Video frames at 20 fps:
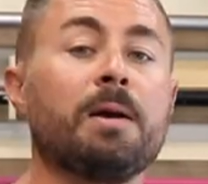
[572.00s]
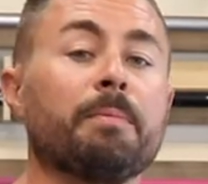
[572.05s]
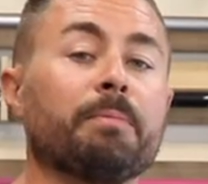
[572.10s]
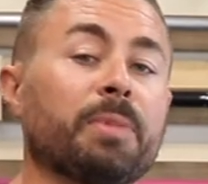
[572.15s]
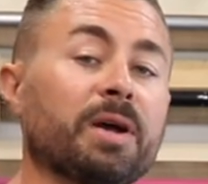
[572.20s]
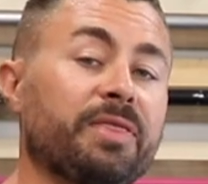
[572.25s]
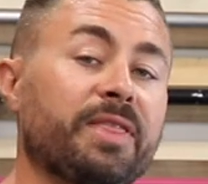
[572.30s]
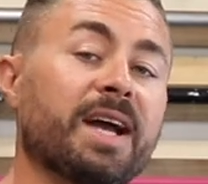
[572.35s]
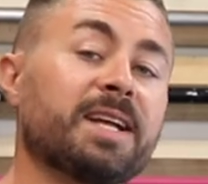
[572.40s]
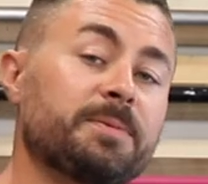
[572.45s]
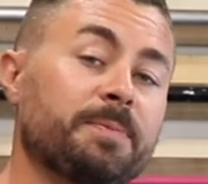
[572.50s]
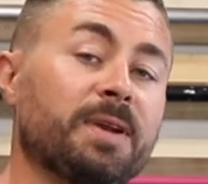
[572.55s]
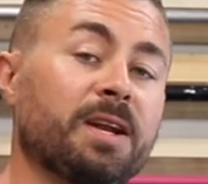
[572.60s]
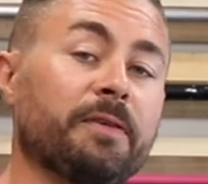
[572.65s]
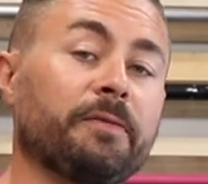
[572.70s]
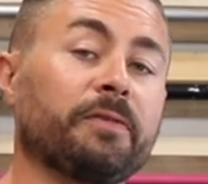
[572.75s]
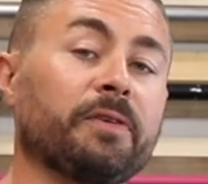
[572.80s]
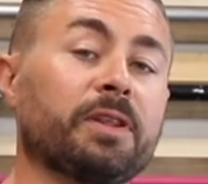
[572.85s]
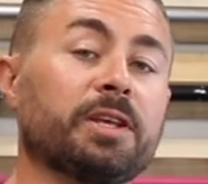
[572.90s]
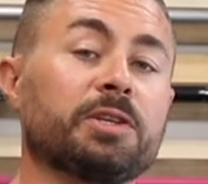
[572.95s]
But that's been
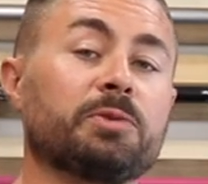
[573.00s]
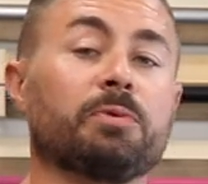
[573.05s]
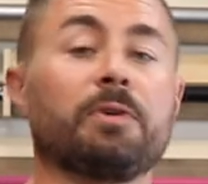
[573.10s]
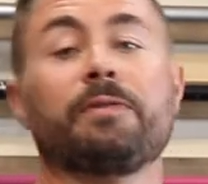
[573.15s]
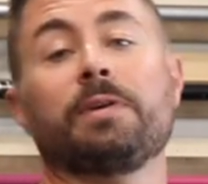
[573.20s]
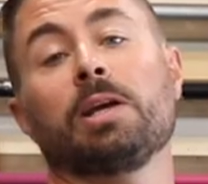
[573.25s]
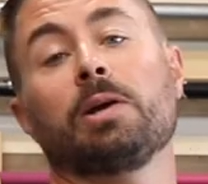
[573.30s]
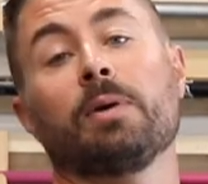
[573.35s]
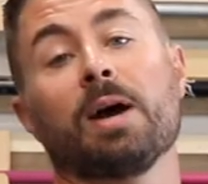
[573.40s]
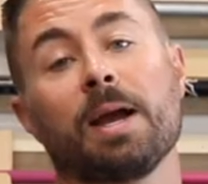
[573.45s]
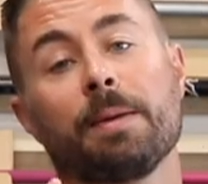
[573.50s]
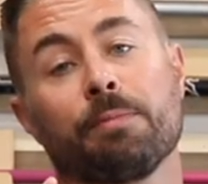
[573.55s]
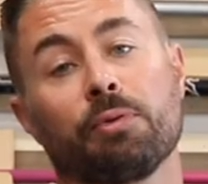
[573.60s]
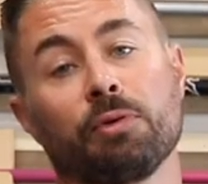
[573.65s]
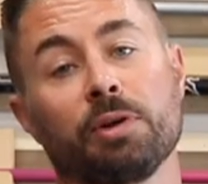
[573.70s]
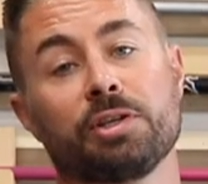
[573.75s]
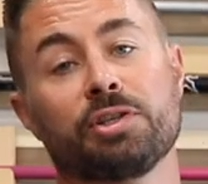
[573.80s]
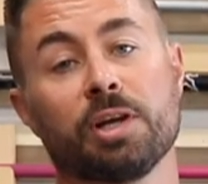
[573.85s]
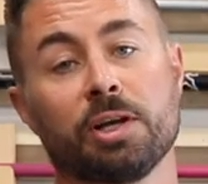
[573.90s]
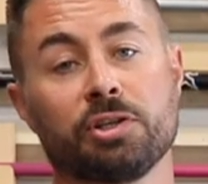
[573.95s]
it for this review. I
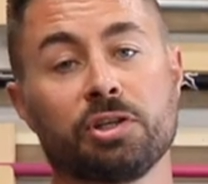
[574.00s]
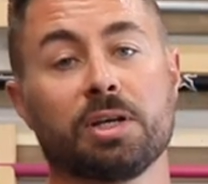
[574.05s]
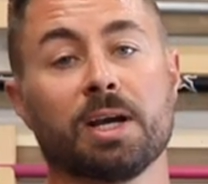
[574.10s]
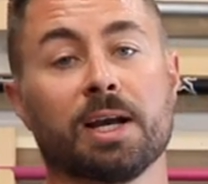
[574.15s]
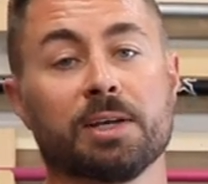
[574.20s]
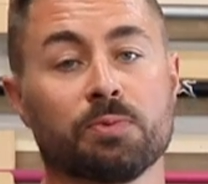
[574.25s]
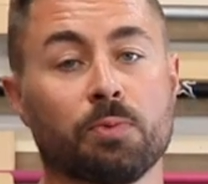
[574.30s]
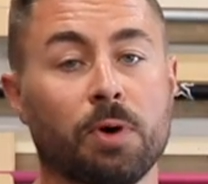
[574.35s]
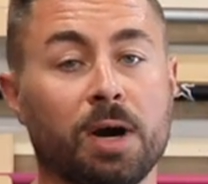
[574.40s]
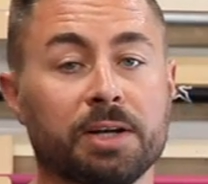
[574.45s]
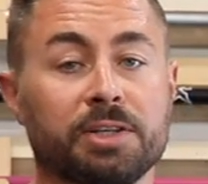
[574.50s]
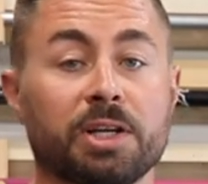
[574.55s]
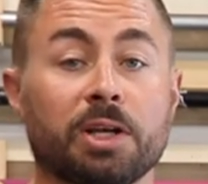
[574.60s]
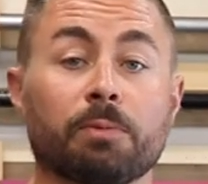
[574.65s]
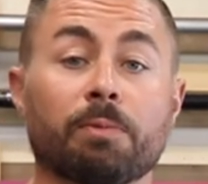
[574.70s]
appreciate you guys watching.